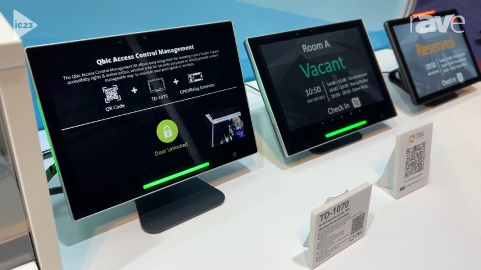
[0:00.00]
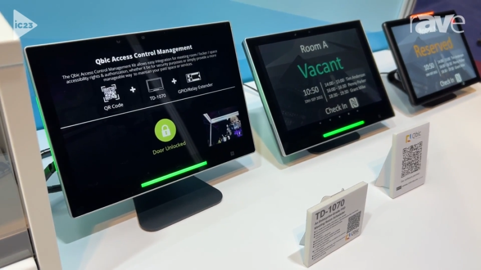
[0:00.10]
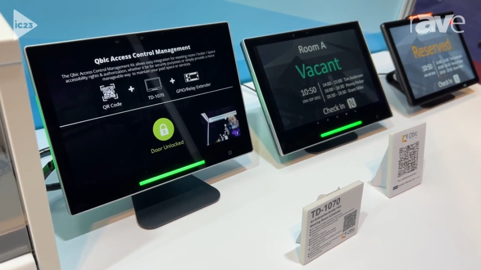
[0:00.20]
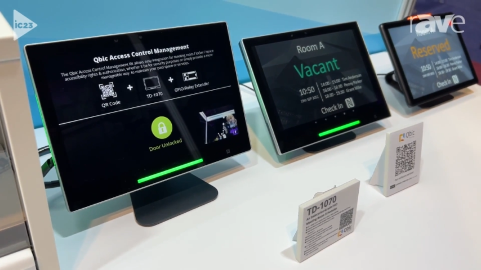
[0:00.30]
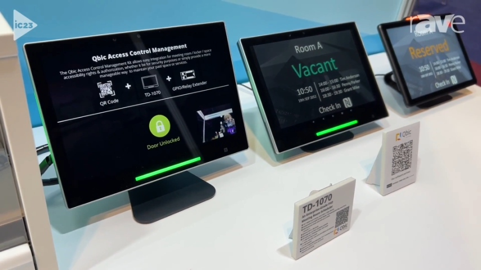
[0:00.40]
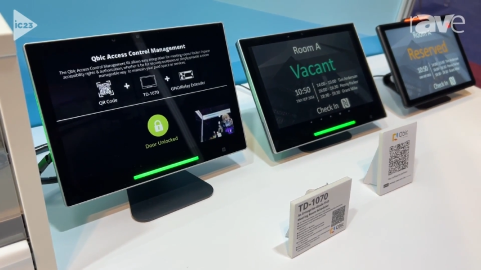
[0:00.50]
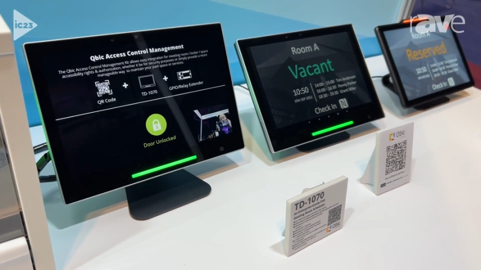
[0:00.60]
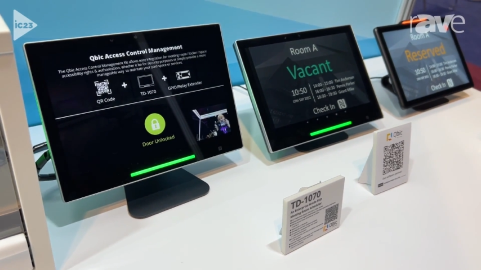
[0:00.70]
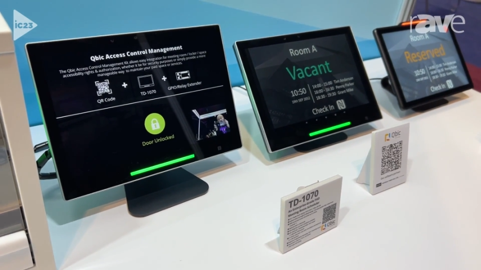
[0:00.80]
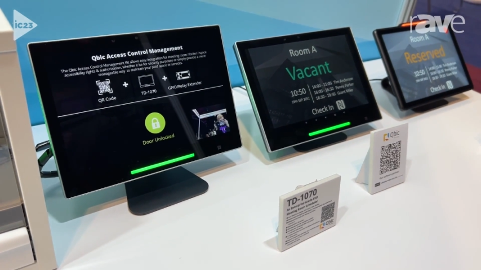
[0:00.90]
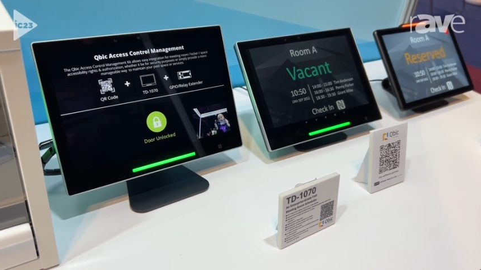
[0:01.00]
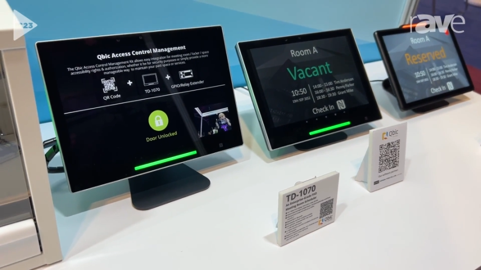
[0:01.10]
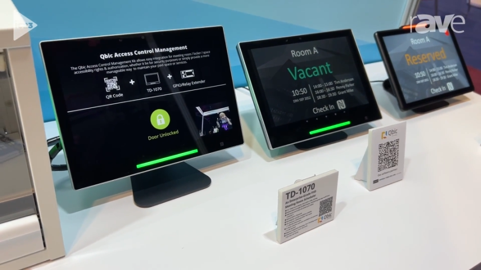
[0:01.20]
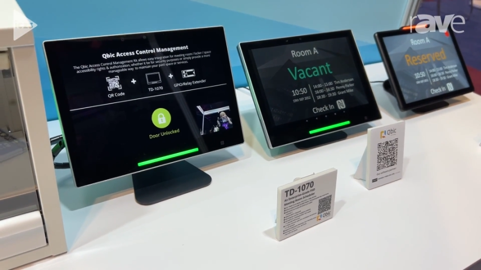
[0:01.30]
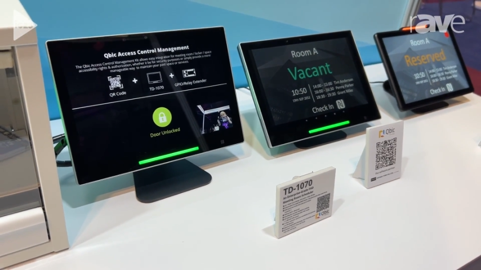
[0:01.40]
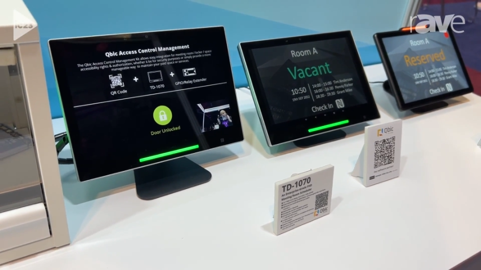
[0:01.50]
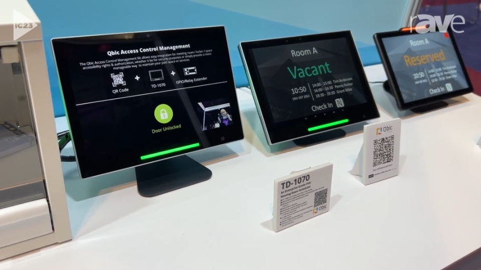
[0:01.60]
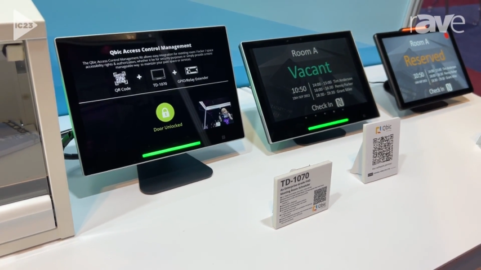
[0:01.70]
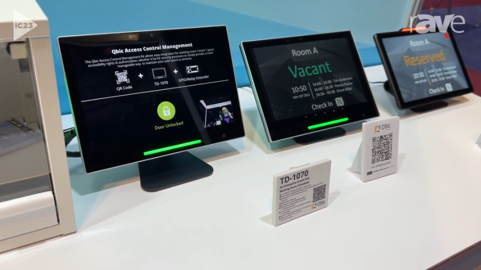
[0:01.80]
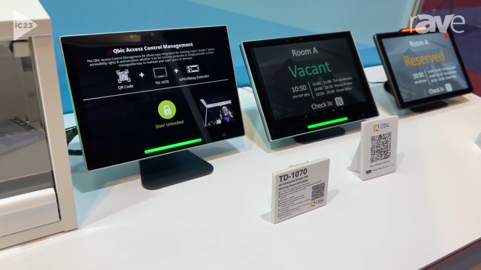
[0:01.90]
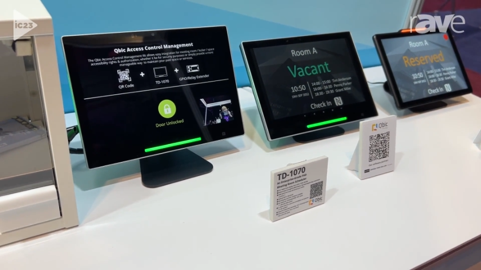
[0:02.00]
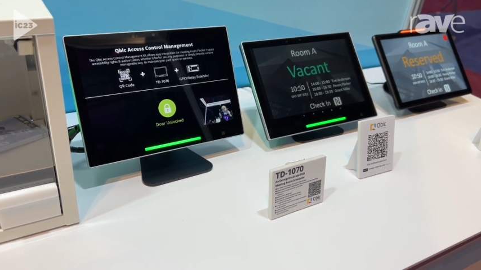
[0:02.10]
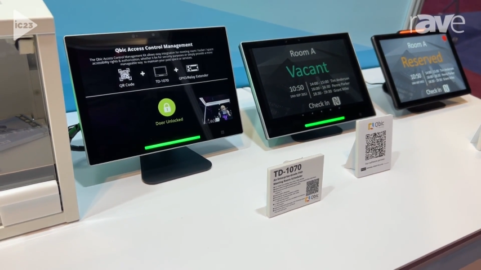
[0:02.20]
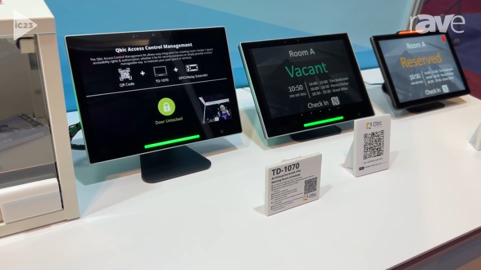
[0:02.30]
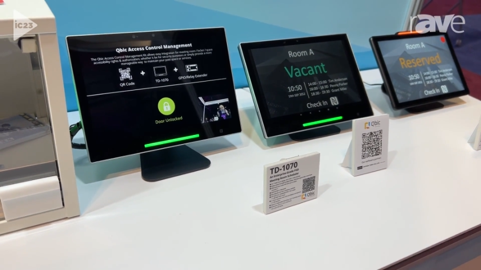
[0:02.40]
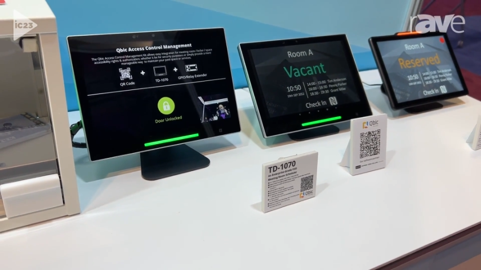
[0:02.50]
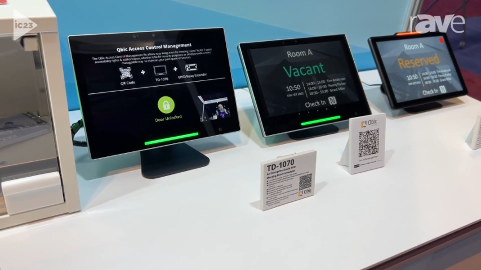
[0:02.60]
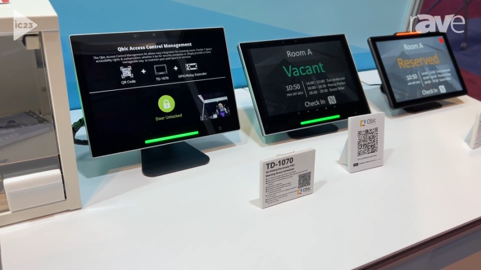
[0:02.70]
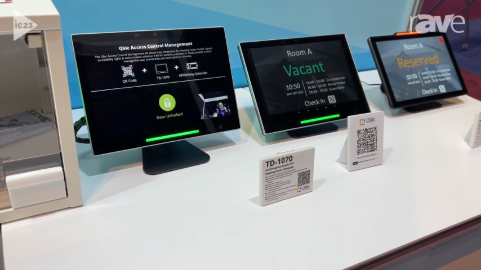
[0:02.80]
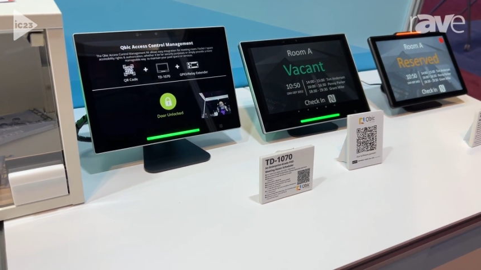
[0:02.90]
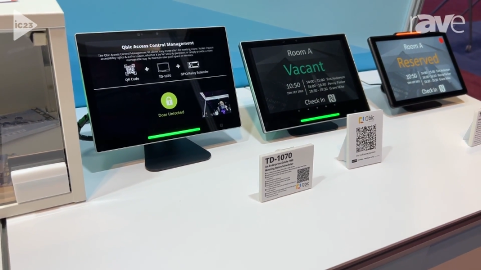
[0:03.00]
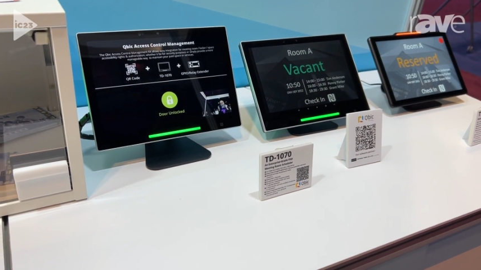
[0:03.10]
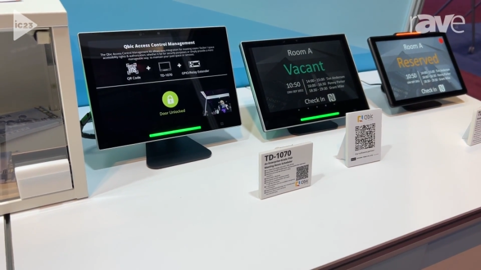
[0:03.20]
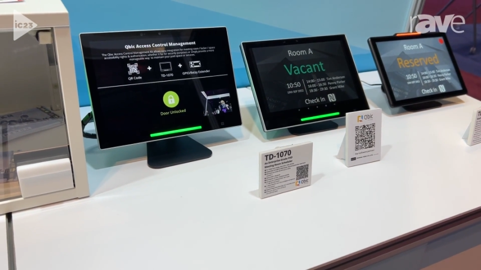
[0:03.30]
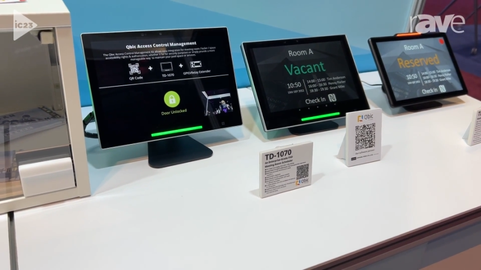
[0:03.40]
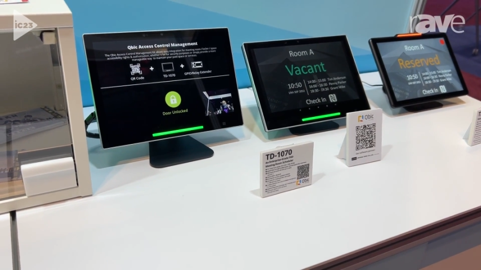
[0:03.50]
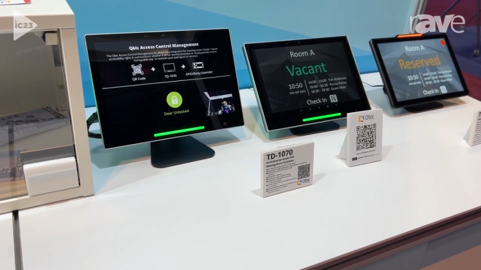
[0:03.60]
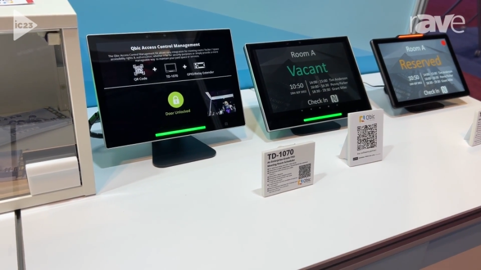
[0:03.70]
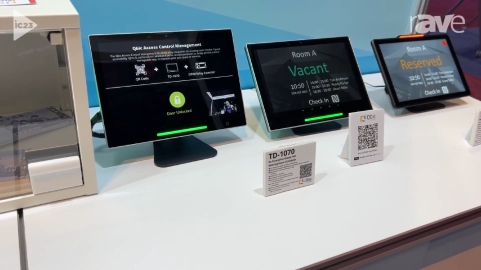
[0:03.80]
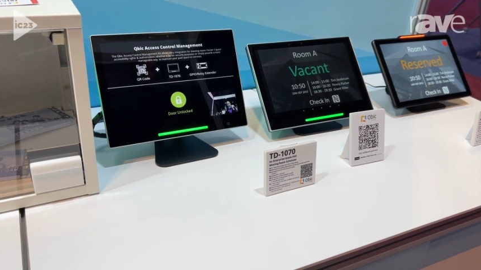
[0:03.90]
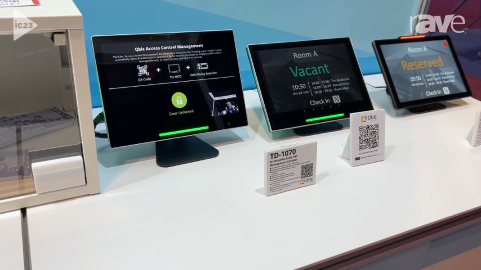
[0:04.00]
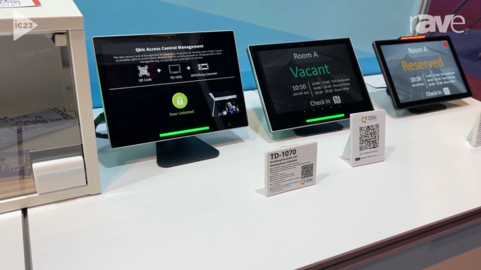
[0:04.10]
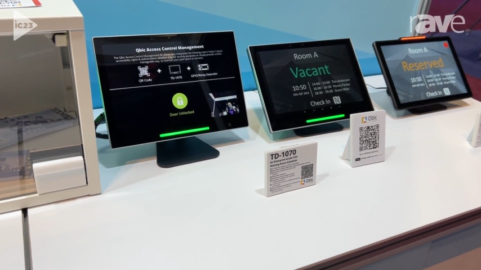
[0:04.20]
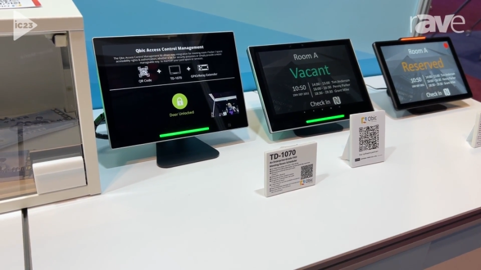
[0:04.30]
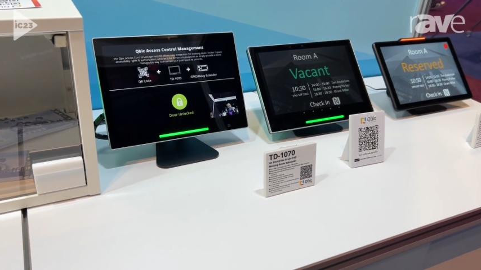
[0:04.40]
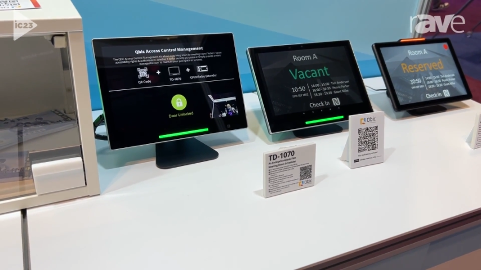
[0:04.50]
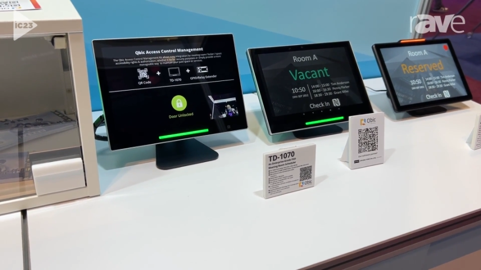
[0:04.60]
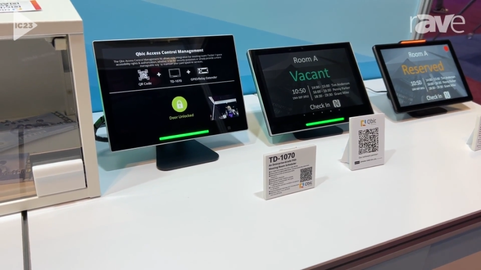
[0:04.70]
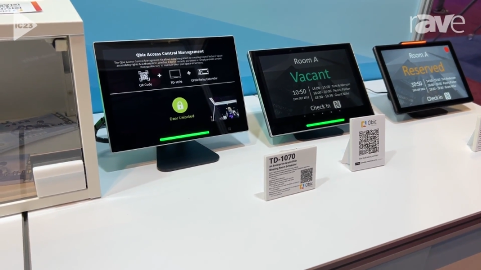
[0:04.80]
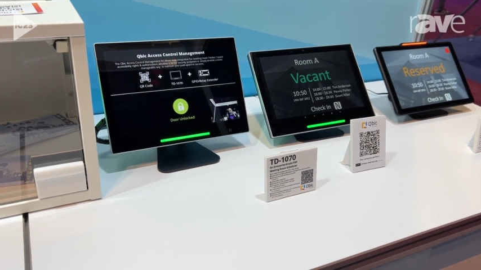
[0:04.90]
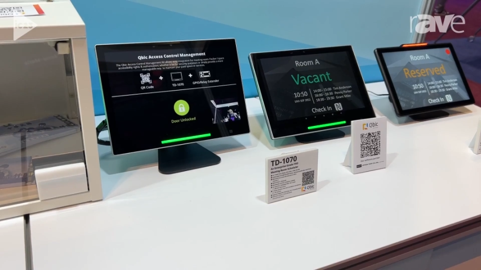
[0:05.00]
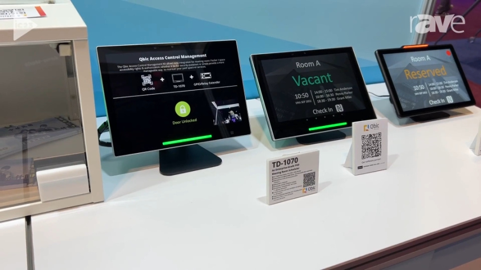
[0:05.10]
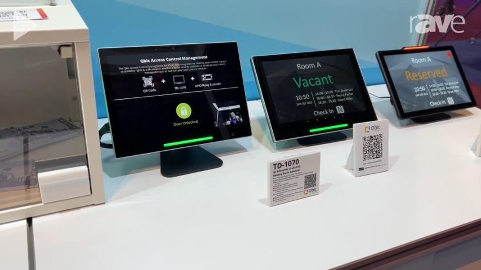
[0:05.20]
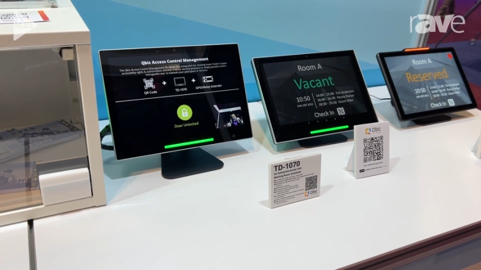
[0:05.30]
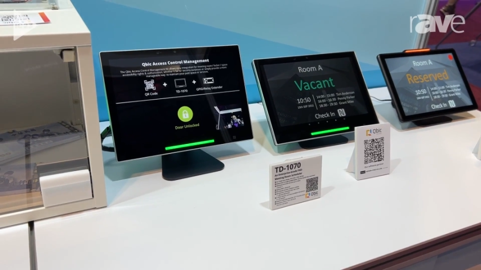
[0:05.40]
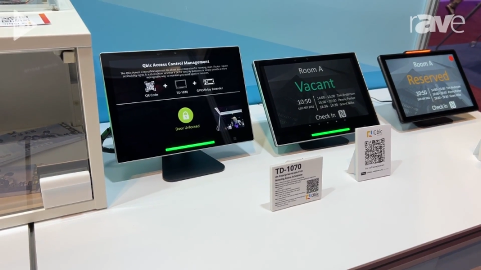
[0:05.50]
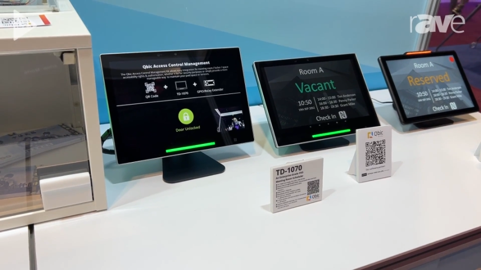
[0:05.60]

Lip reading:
Nobody's mouth can be seen.